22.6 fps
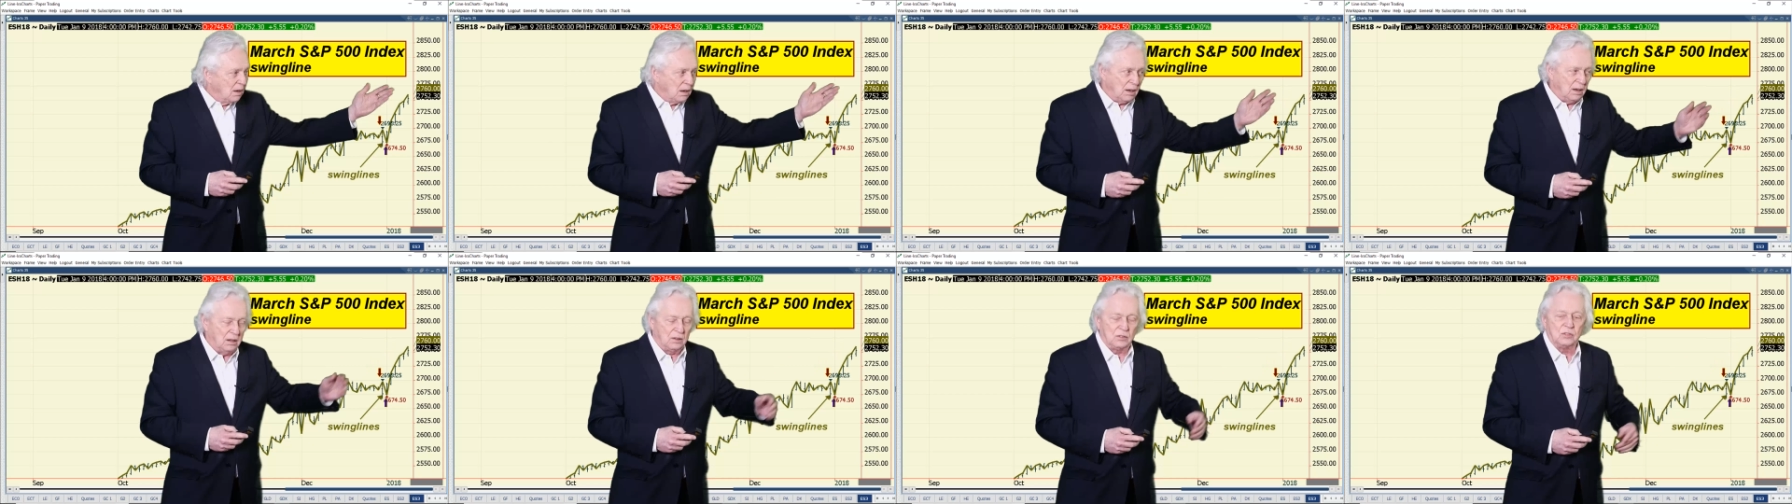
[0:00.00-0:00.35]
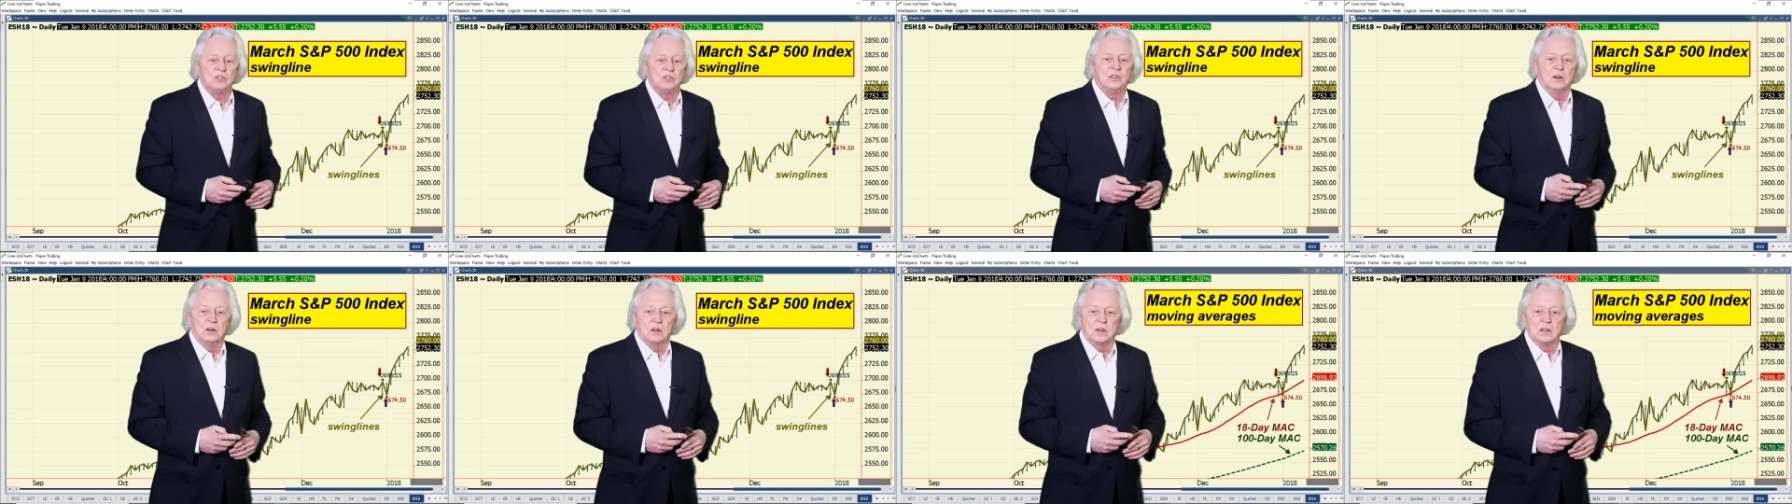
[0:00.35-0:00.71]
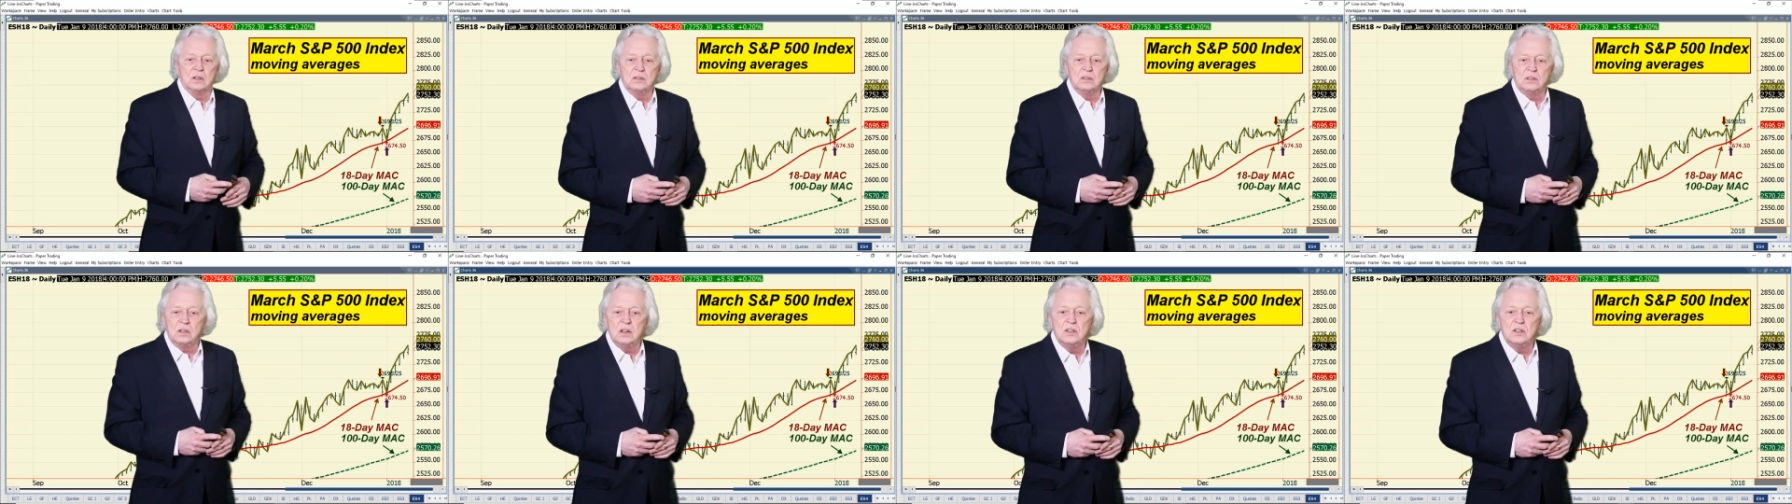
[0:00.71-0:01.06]
It's still
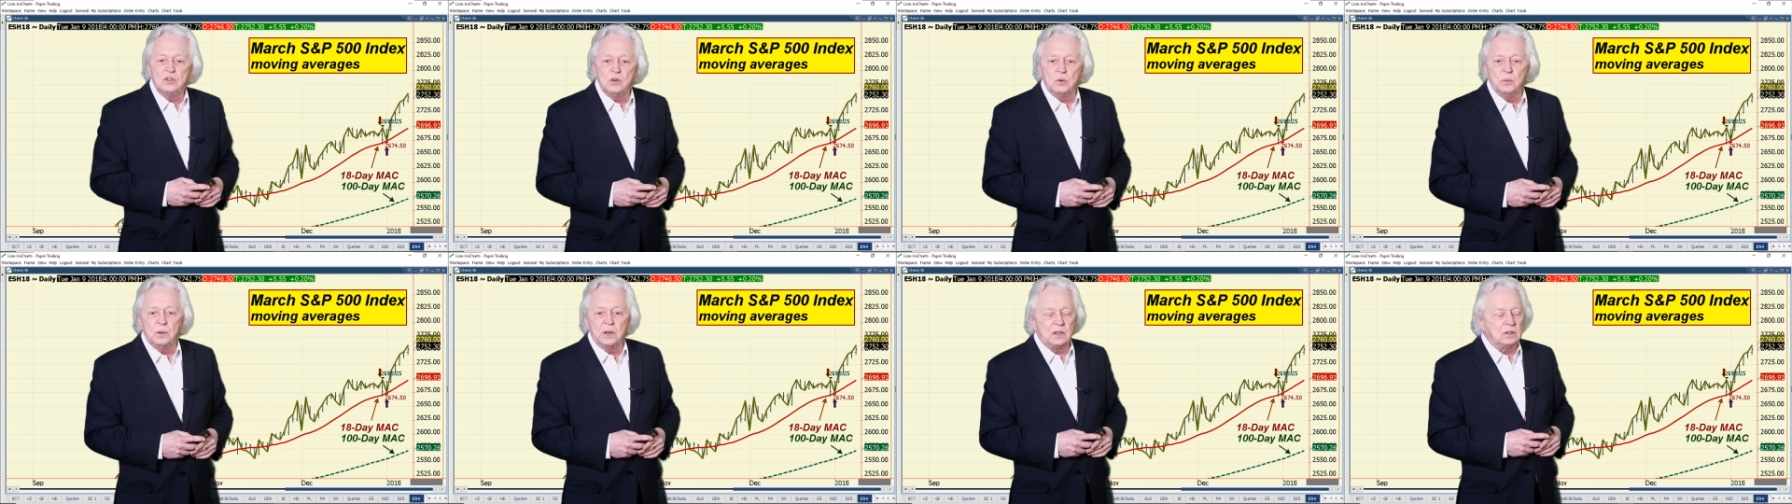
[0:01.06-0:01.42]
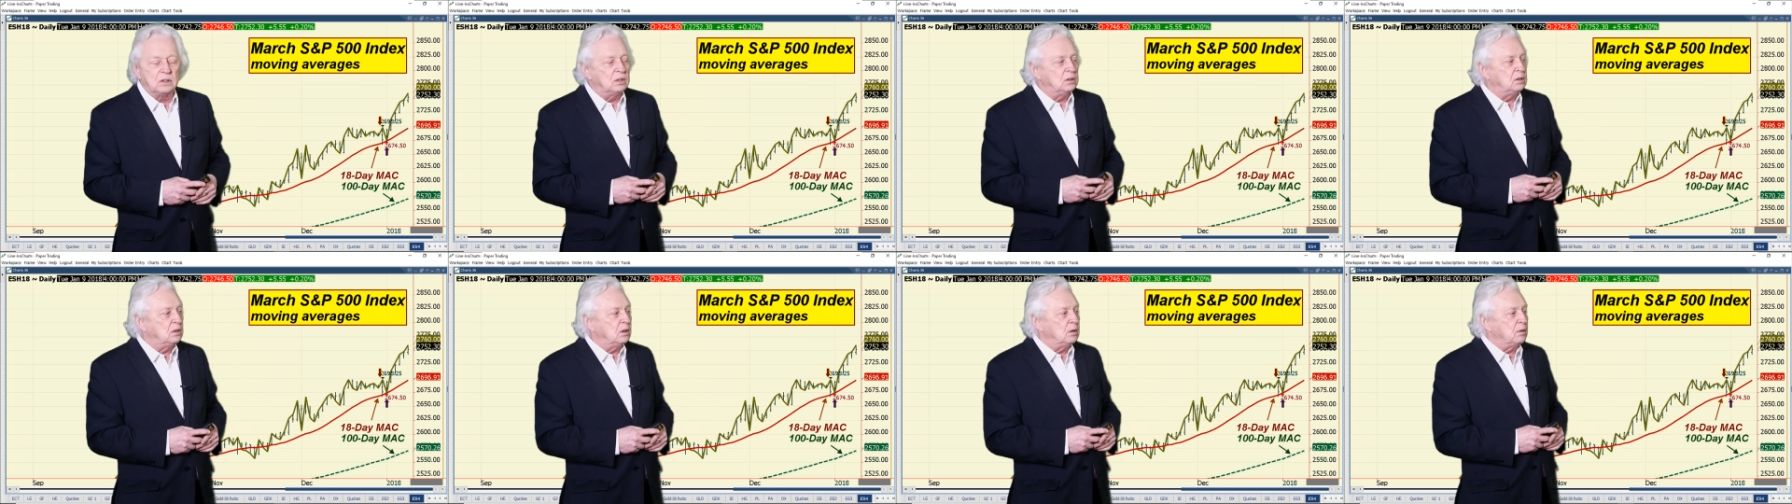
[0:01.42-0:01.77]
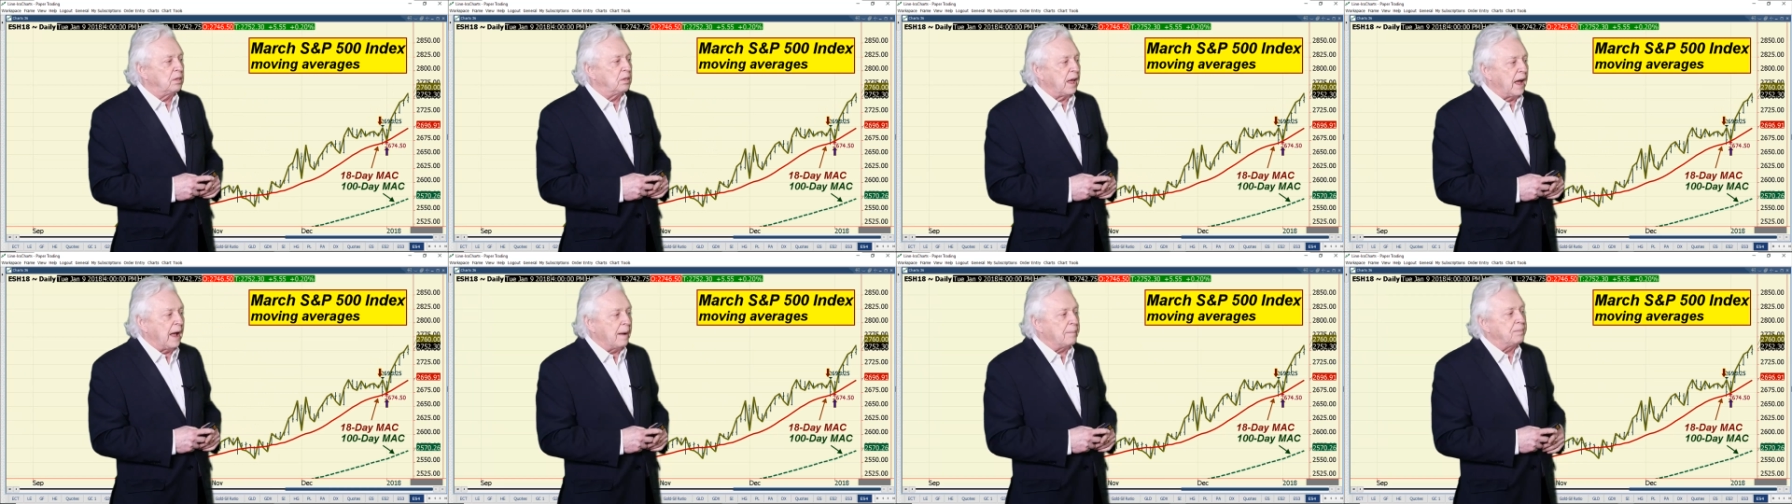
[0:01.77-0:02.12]
continuing to do
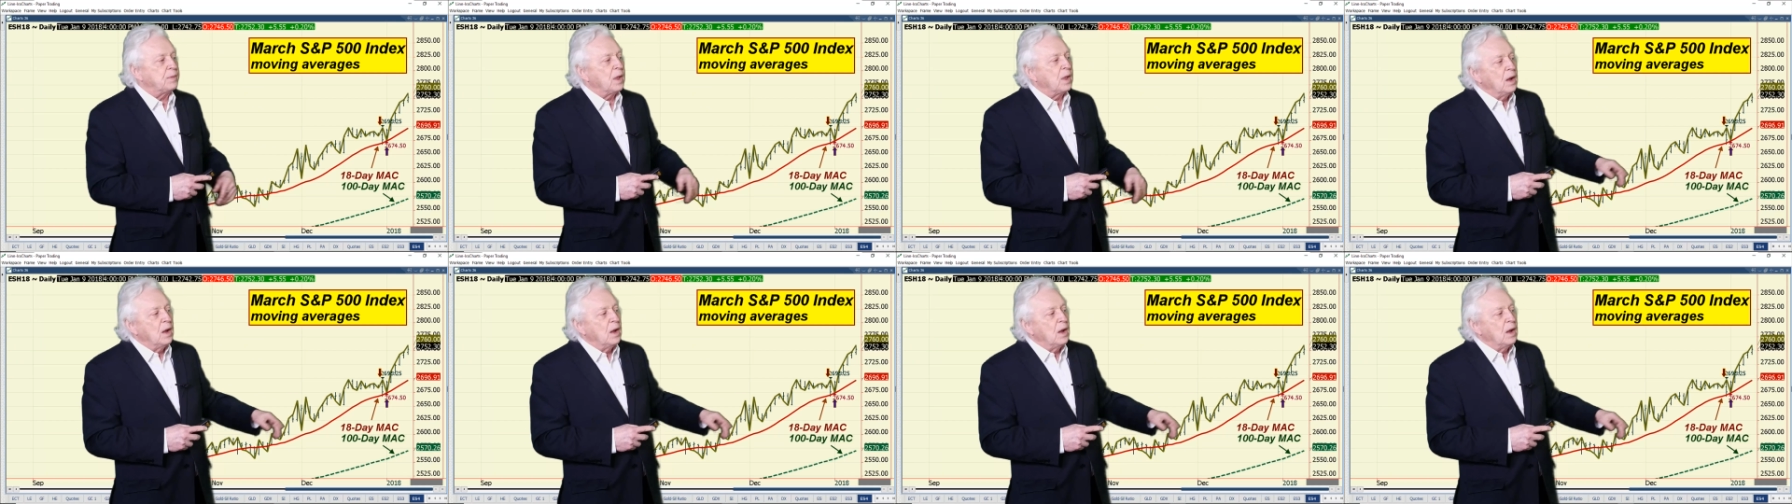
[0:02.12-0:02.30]
that.